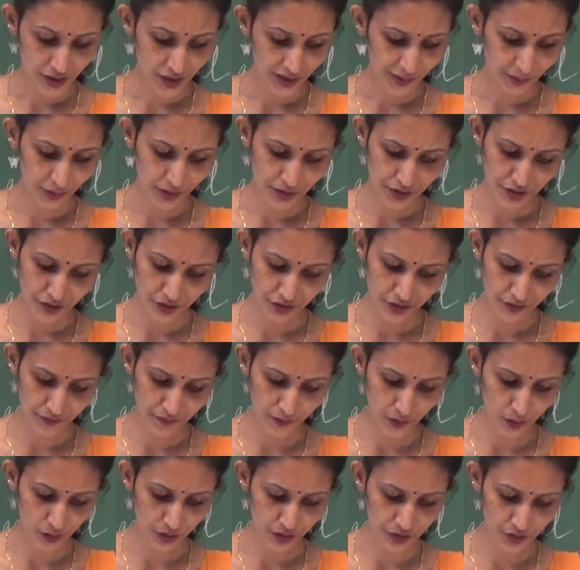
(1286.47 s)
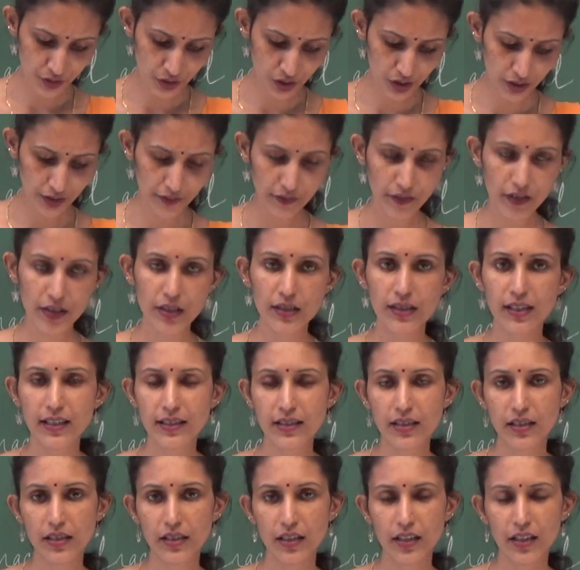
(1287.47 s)
I want you to focus on in this
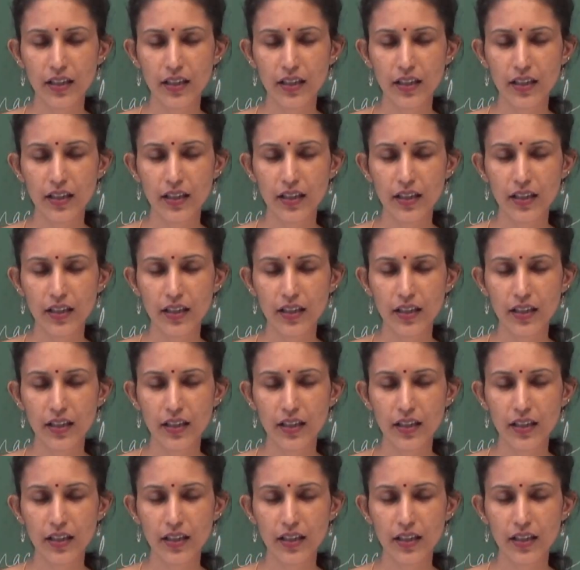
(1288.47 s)
lesson